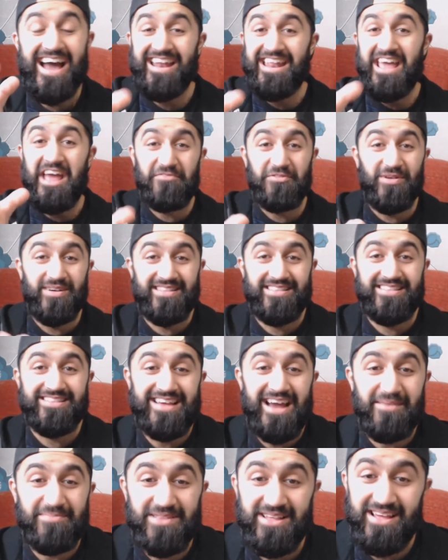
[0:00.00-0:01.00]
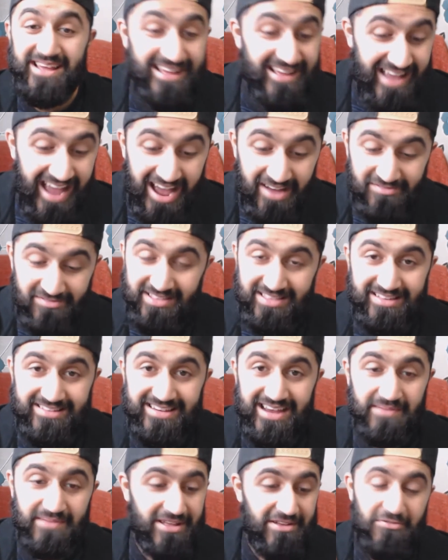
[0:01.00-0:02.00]
and everyone in the chapter, after the
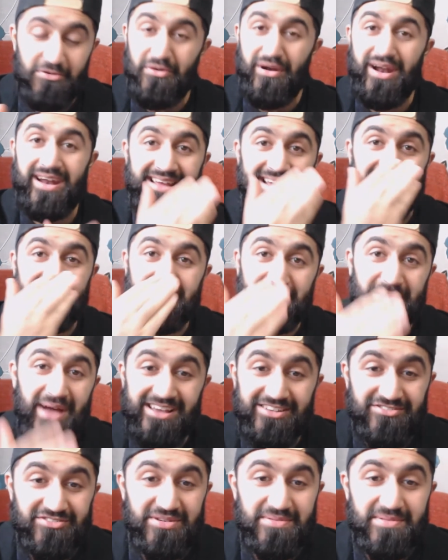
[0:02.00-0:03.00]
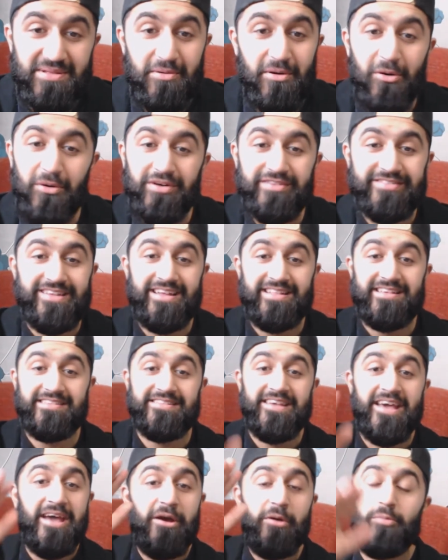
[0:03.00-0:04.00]
chapter in Reddit, on Manga Stream, they were all saying this.